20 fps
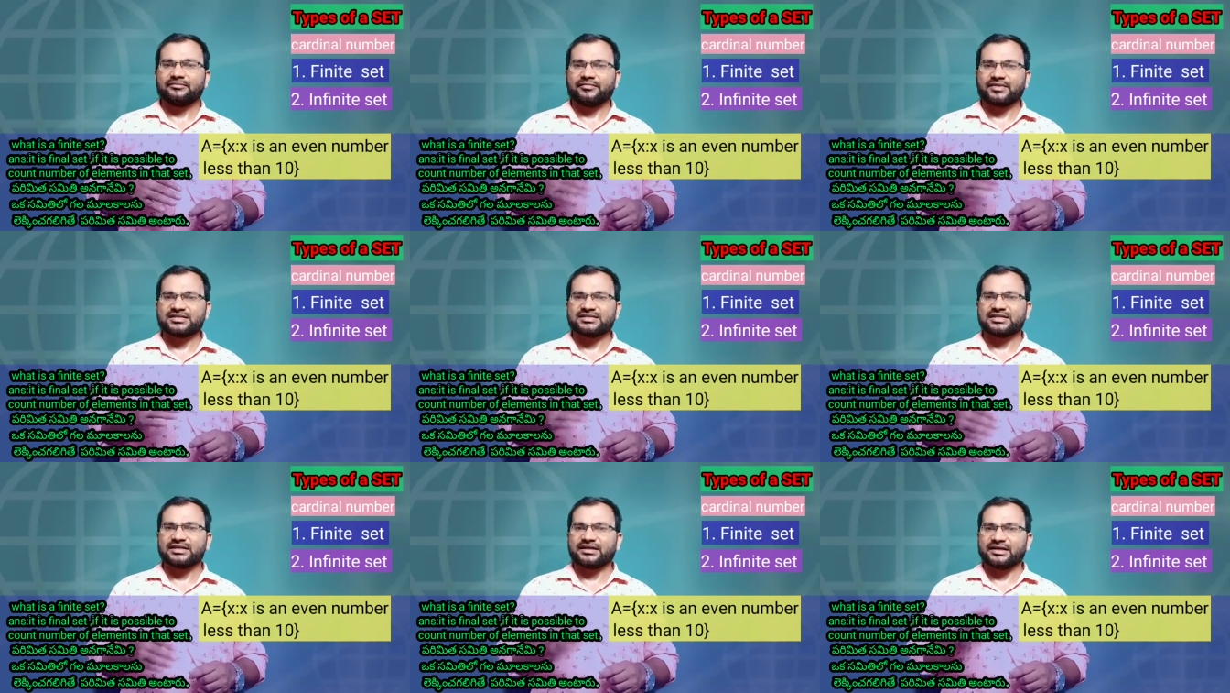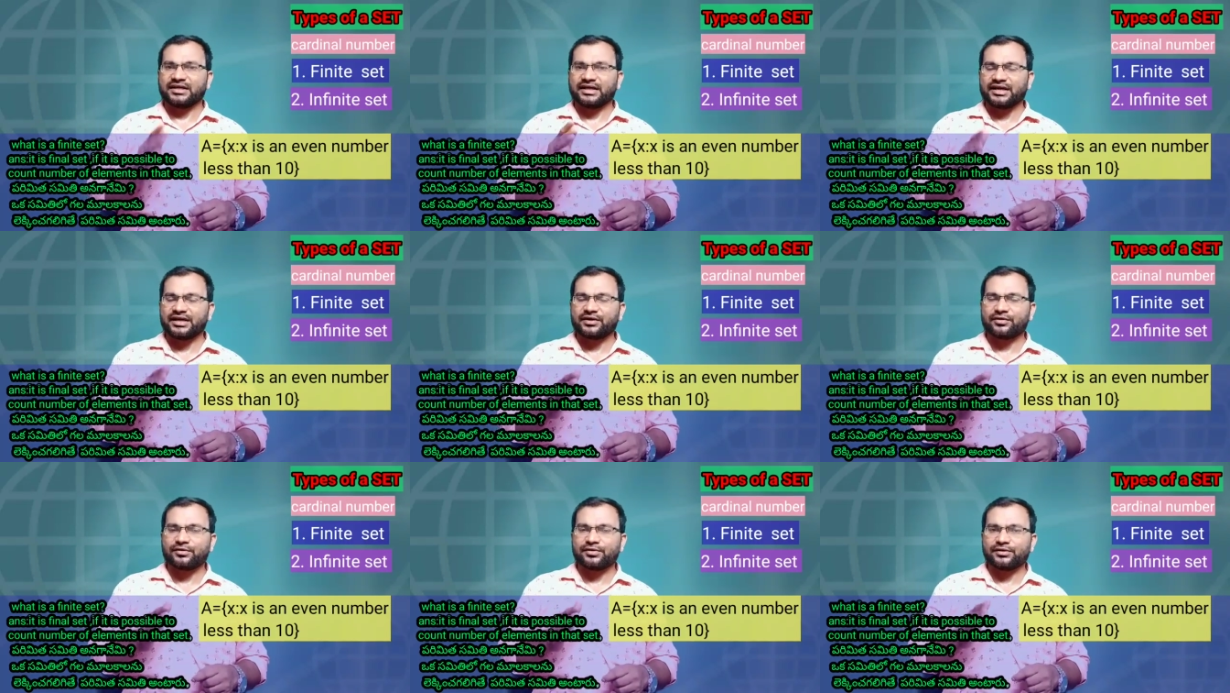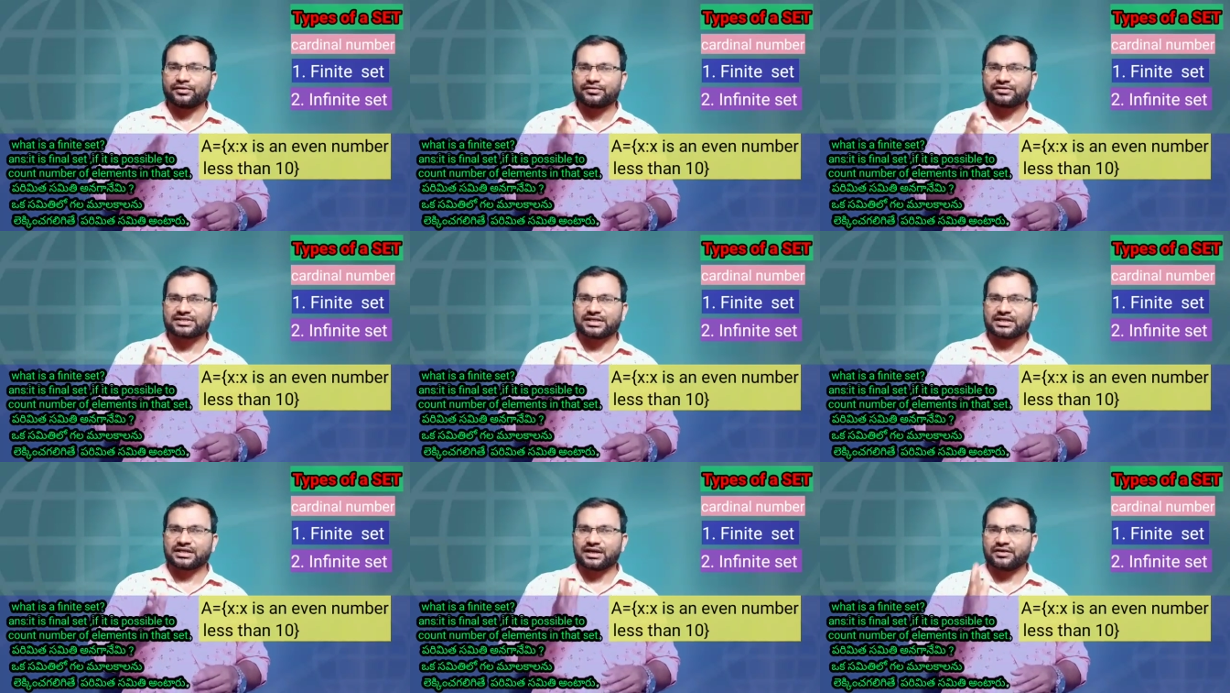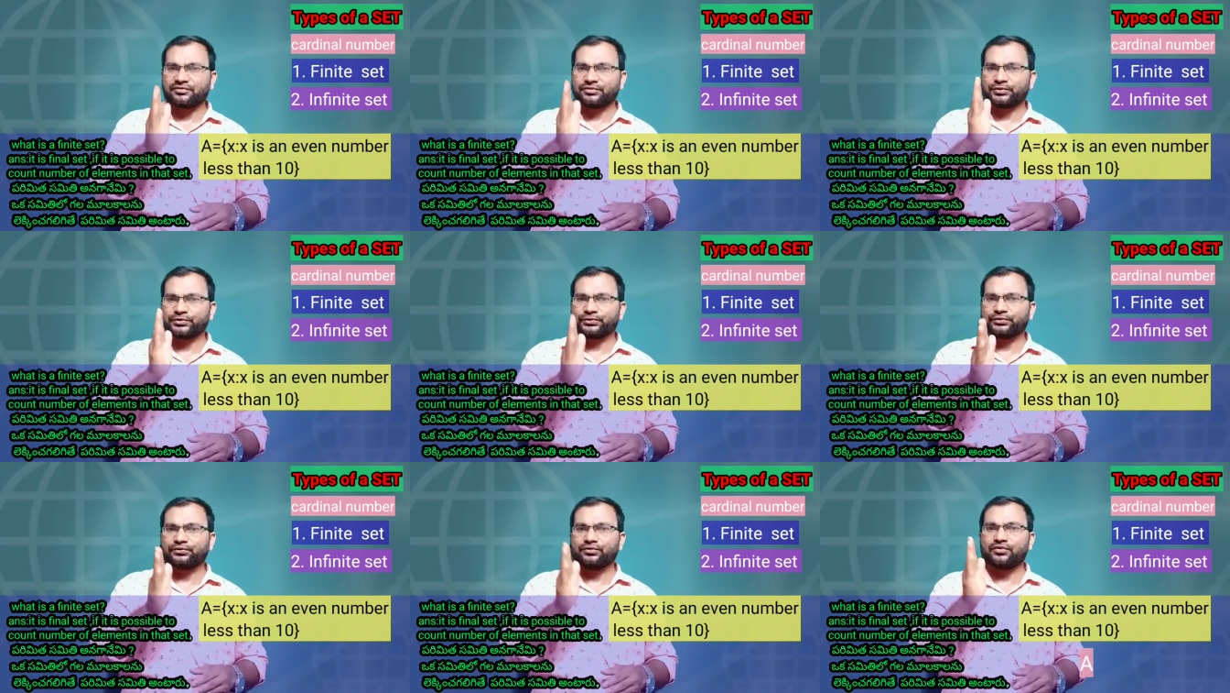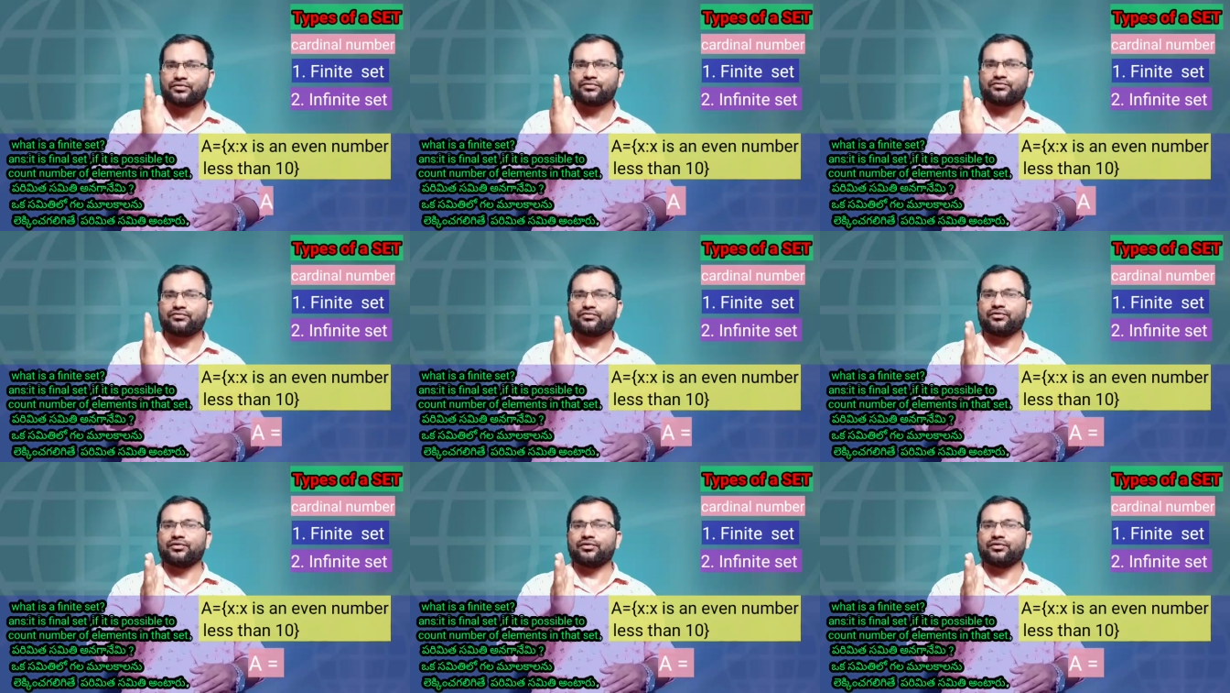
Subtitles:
my set A equal to set of 2,